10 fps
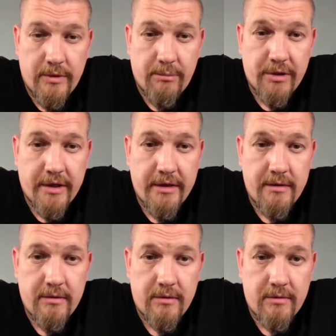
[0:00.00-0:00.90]
apply
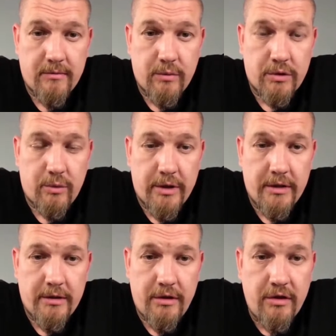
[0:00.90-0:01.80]
what
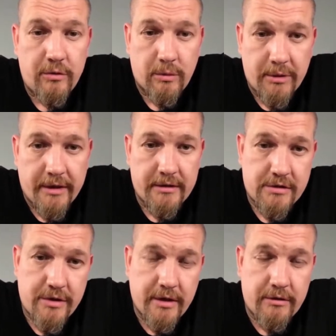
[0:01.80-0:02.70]
we need to apply in
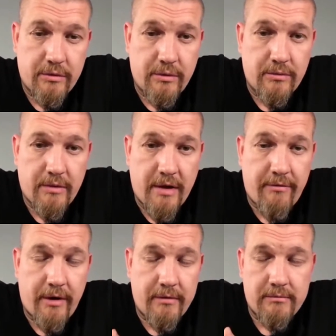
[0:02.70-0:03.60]
Australia to
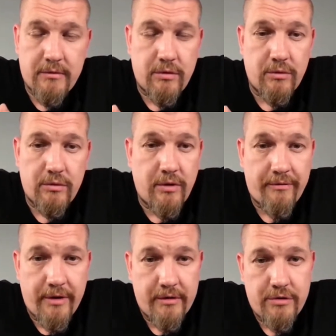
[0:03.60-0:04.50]
every
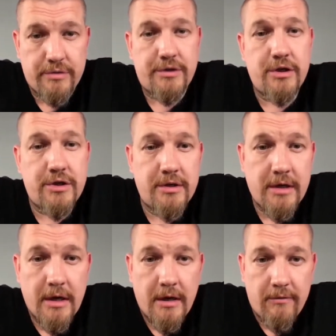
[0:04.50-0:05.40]
jurisdiction,
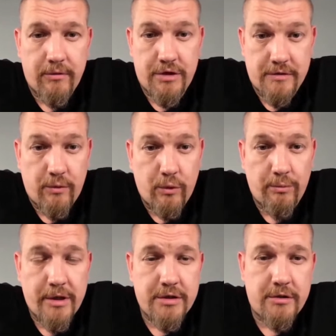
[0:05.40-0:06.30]
for good
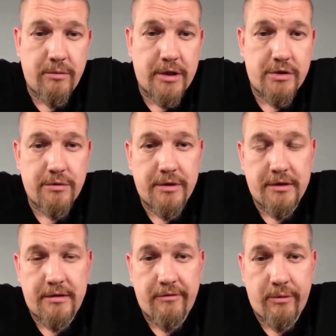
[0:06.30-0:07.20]
measure, to make sure
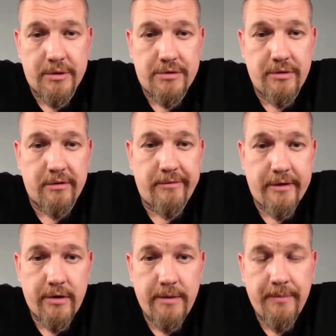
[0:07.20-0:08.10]
that everyone's treated
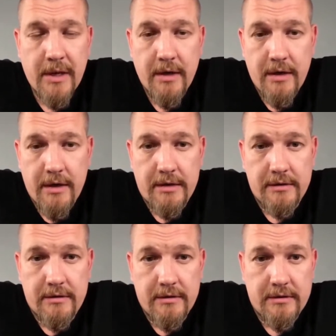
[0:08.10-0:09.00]
fairly.
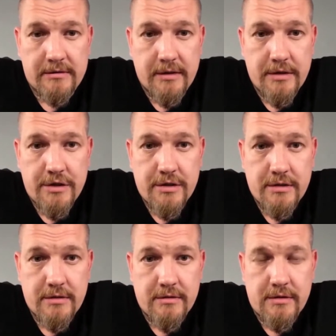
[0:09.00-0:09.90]
And as such,
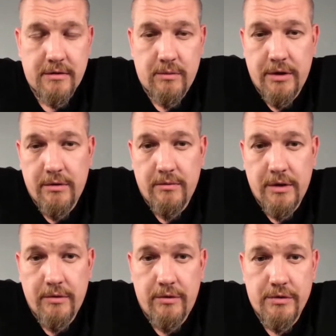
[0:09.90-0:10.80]
so when
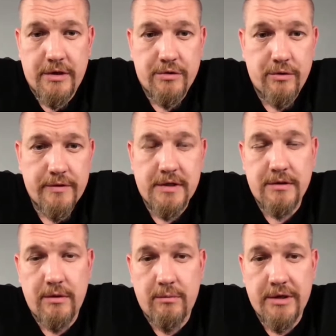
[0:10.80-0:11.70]
you use our services,
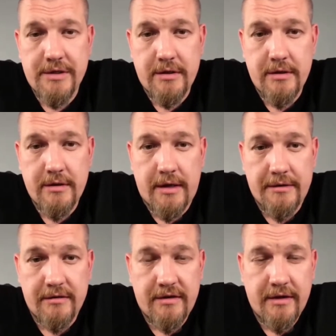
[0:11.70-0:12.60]
you basically
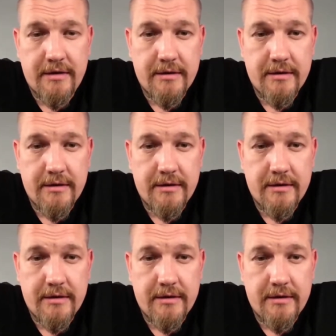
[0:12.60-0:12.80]
undertake